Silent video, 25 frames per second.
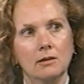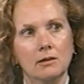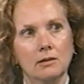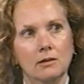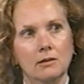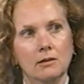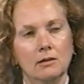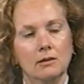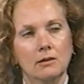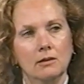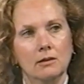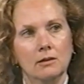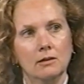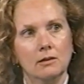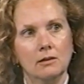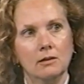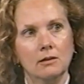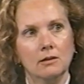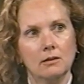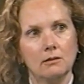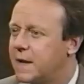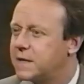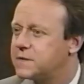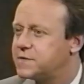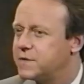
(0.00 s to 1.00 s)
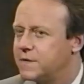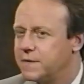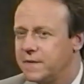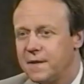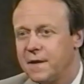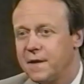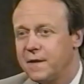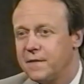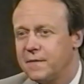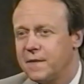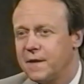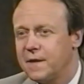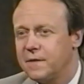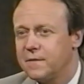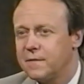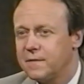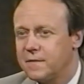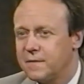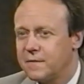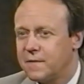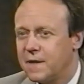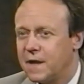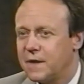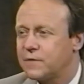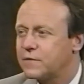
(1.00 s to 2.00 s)
And I would imagine
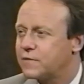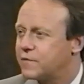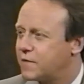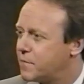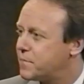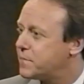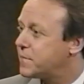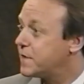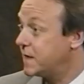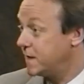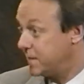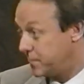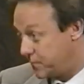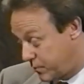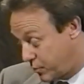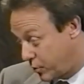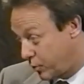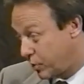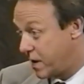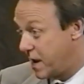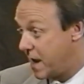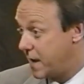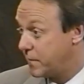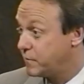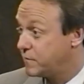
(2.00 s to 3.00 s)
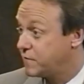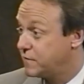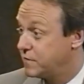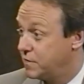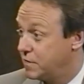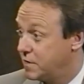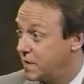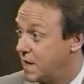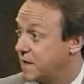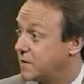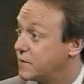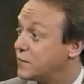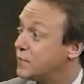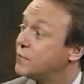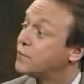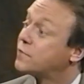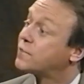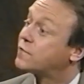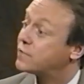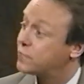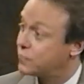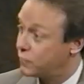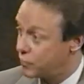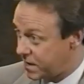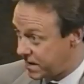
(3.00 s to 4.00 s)
that's something perhaps you like to
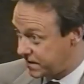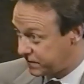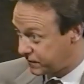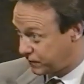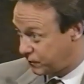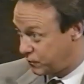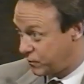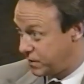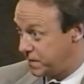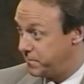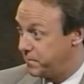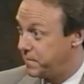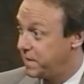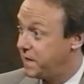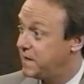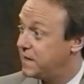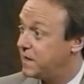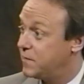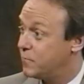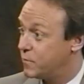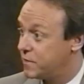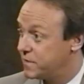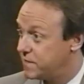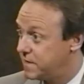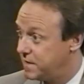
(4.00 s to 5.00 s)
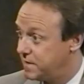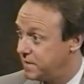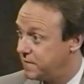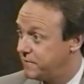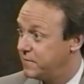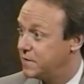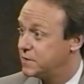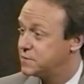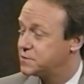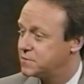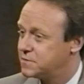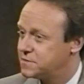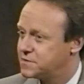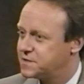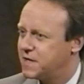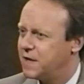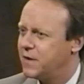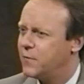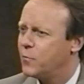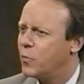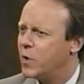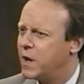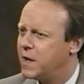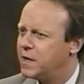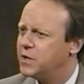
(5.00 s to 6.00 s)
stress when meeting with individuals,
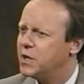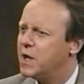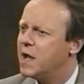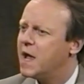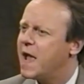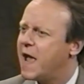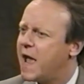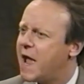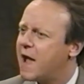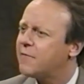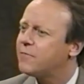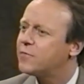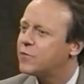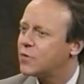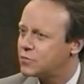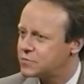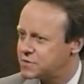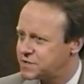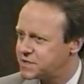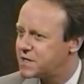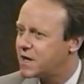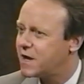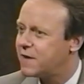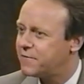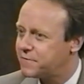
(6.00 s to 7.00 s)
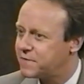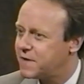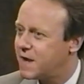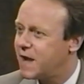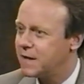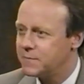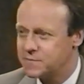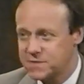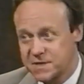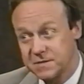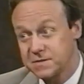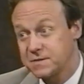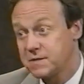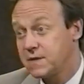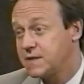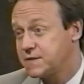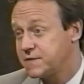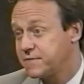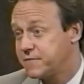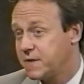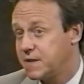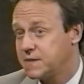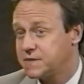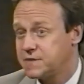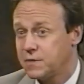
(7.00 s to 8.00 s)
that when you have those tough times, because
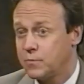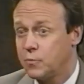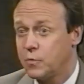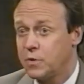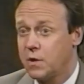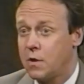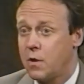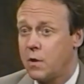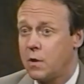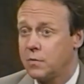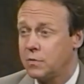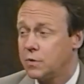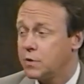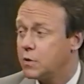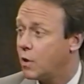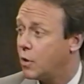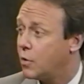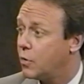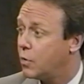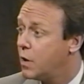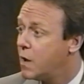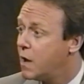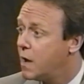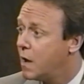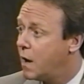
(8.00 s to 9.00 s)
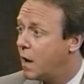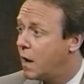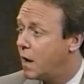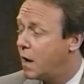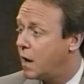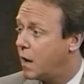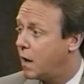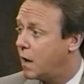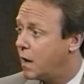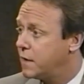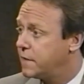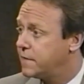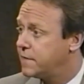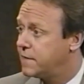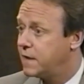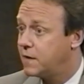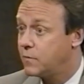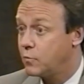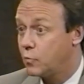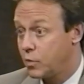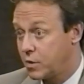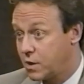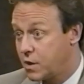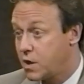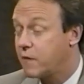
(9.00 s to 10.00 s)
let's face it, we all know
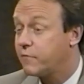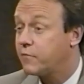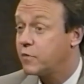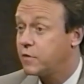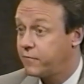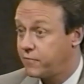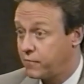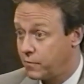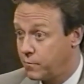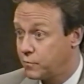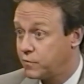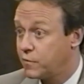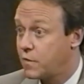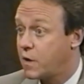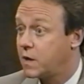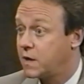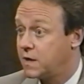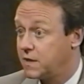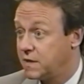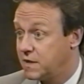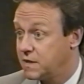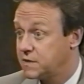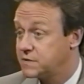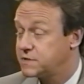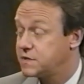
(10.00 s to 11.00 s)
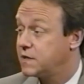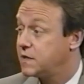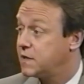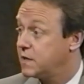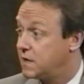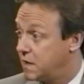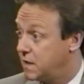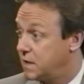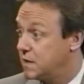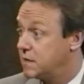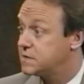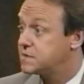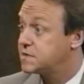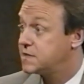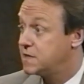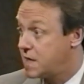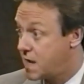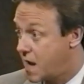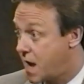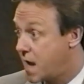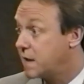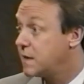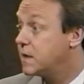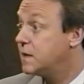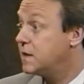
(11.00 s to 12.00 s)
that recovery from drug addiction is
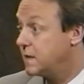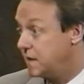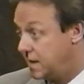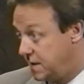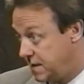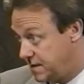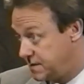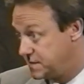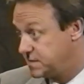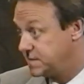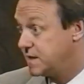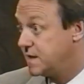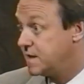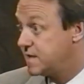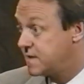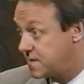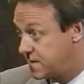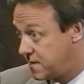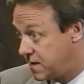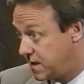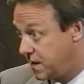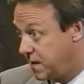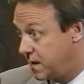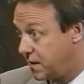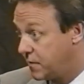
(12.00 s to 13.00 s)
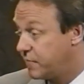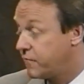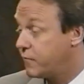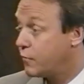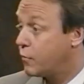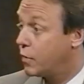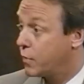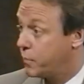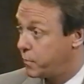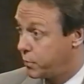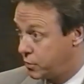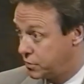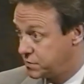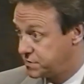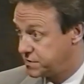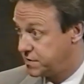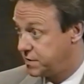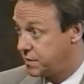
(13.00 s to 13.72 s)
not an easy thing for a person